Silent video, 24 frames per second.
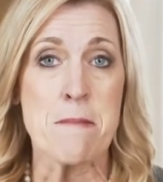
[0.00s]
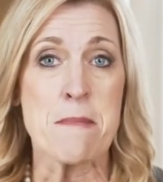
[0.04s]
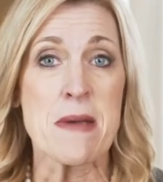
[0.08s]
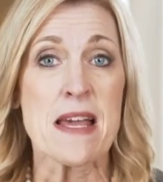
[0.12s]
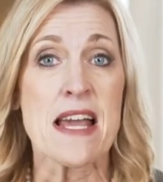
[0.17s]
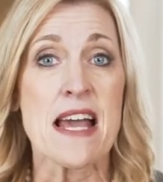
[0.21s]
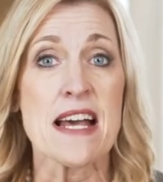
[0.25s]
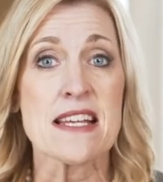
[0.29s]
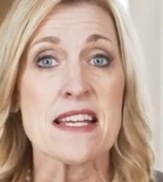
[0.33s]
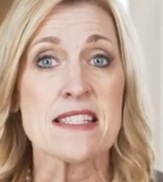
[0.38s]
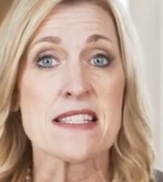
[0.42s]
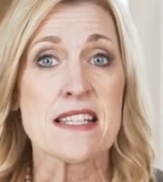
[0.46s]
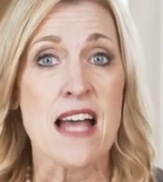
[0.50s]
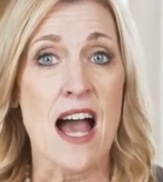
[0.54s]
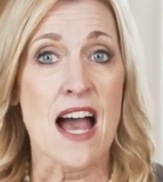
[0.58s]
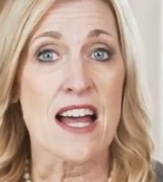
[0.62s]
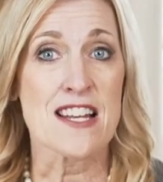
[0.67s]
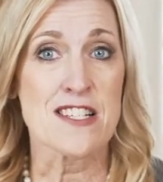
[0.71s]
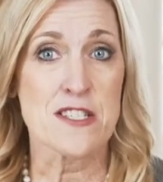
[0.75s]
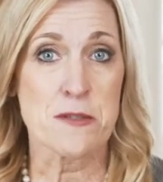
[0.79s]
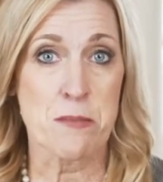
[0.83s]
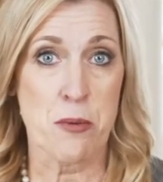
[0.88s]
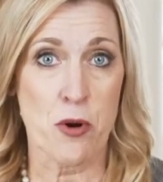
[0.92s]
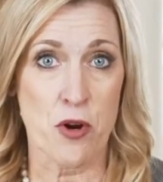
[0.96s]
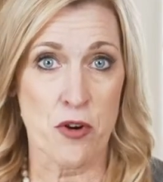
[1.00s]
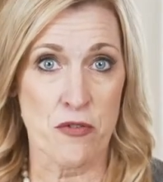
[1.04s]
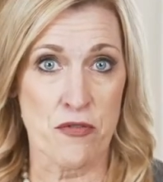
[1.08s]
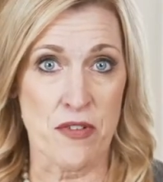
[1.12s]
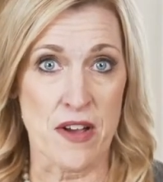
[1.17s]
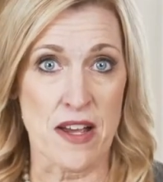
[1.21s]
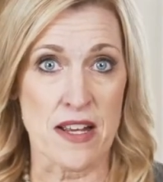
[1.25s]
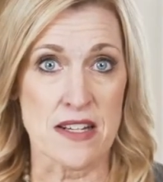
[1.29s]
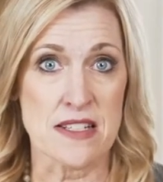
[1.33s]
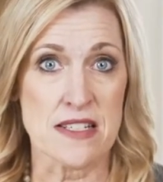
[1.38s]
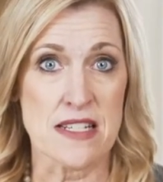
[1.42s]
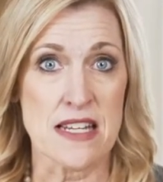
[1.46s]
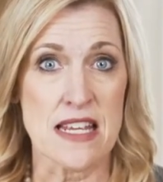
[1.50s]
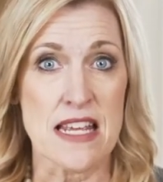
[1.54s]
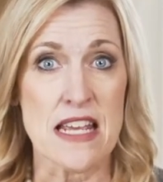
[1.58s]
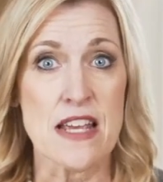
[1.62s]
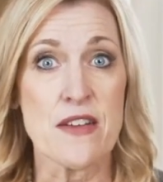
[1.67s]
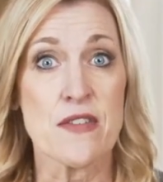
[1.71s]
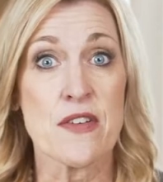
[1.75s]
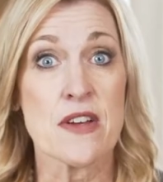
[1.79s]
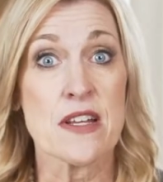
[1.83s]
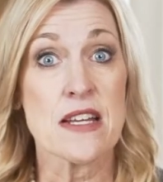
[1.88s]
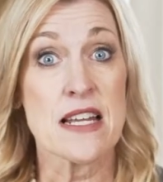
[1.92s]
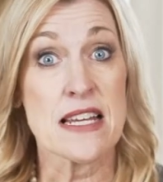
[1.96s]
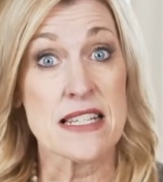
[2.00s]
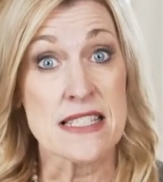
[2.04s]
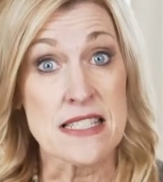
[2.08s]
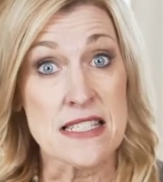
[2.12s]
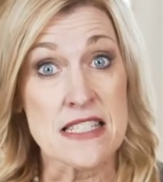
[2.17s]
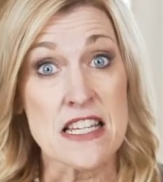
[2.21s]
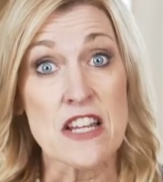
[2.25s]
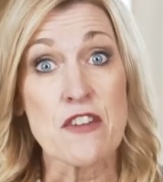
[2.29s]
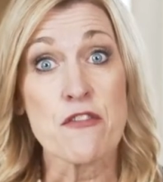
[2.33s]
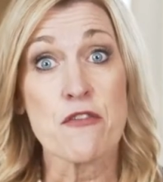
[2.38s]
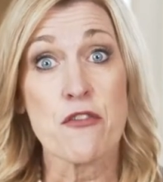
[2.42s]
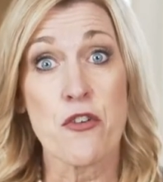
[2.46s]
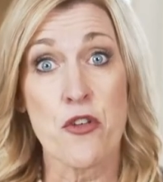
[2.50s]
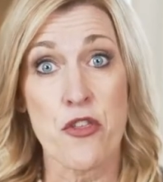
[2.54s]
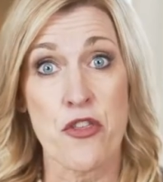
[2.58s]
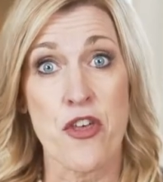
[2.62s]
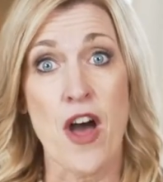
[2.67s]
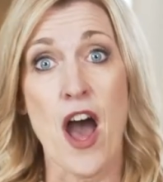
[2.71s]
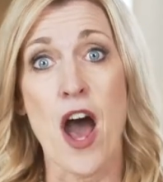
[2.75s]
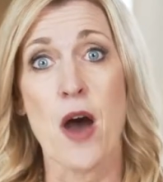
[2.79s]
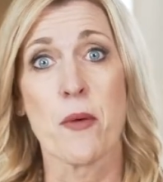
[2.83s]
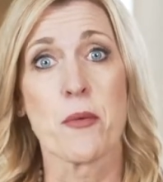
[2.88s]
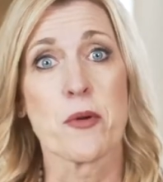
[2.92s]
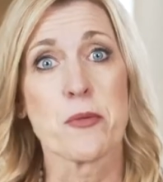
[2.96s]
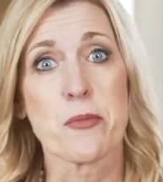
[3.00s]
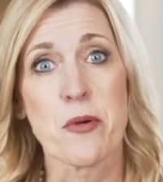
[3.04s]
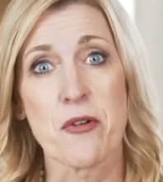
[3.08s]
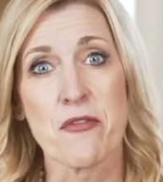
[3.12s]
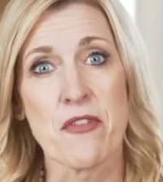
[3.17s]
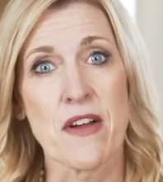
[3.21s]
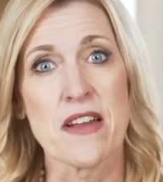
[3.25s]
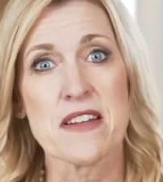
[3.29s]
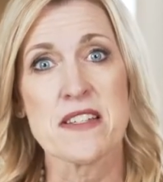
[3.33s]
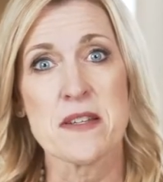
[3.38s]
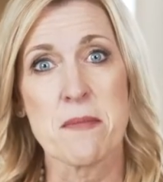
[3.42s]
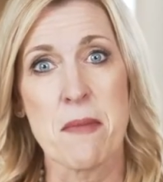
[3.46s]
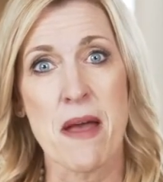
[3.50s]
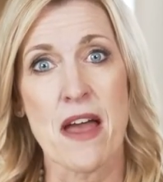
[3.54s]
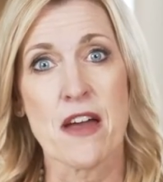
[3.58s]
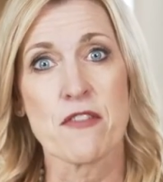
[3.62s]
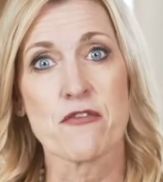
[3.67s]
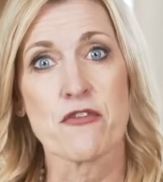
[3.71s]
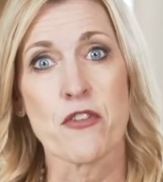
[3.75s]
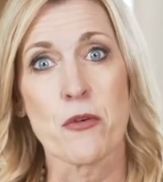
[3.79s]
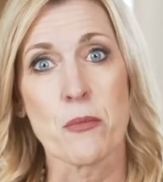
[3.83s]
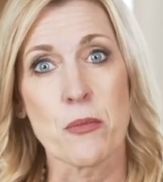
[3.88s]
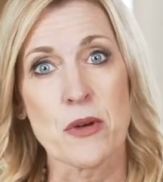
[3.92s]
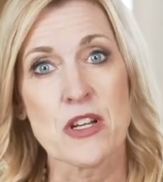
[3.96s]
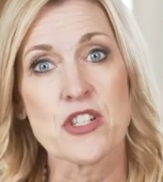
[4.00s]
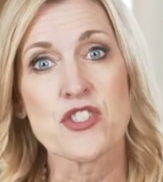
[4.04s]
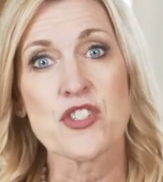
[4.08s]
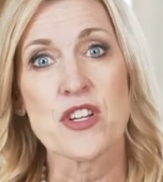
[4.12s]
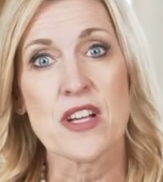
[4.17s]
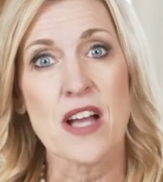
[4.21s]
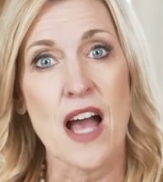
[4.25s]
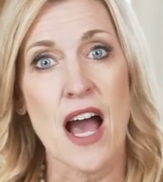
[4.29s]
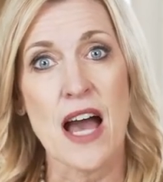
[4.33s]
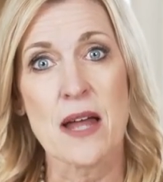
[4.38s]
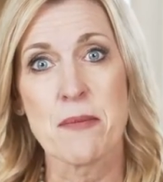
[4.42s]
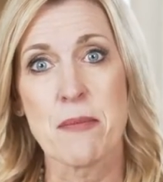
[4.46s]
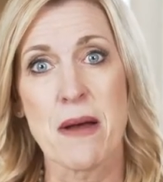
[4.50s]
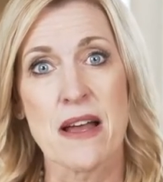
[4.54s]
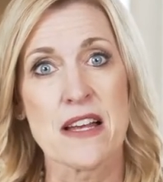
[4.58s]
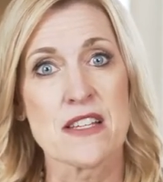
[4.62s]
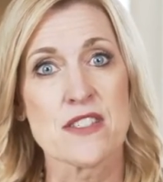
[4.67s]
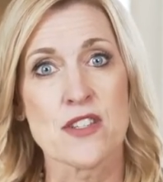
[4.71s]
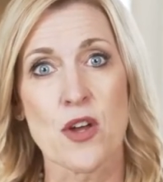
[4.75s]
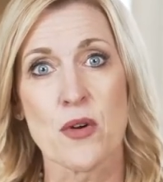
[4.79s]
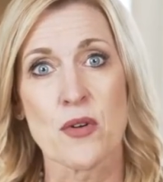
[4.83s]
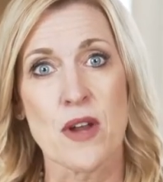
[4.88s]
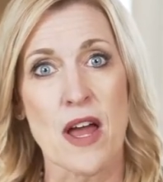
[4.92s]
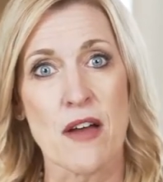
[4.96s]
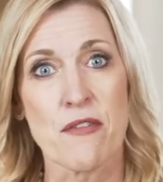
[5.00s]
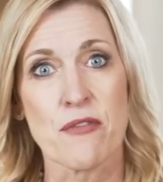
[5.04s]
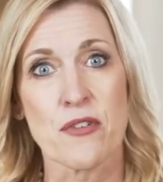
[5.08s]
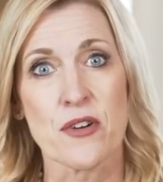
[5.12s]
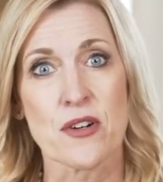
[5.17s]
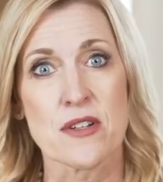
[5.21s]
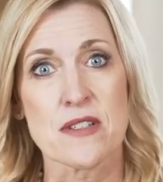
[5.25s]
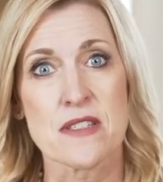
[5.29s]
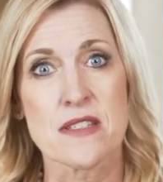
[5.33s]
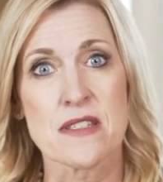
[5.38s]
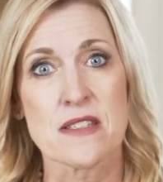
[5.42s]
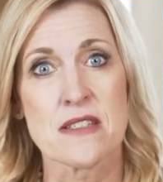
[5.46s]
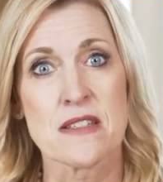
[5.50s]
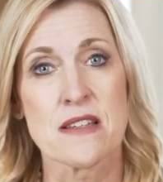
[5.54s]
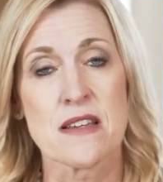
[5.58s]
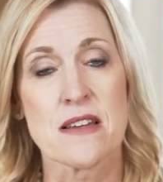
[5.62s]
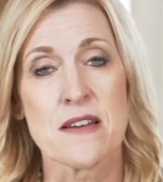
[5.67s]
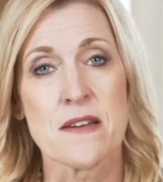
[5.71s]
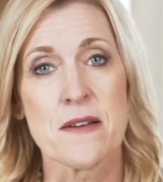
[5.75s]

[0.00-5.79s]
Because God is perfect, even a sinful thought would prevent a man from reaching God by his own efforts.